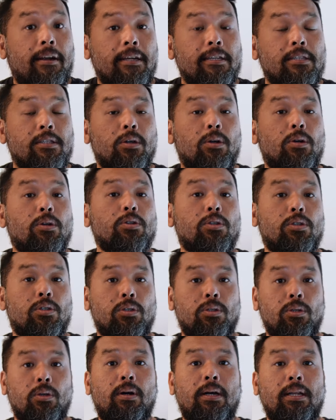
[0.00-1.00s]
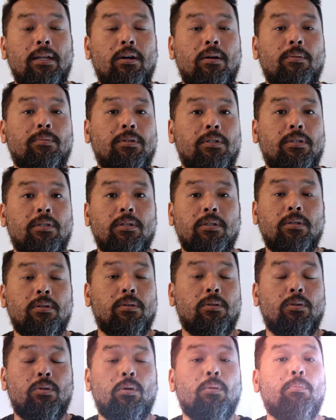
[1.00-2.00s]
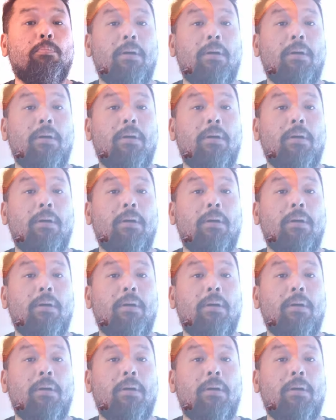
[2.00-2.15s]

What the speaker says: is also an option to do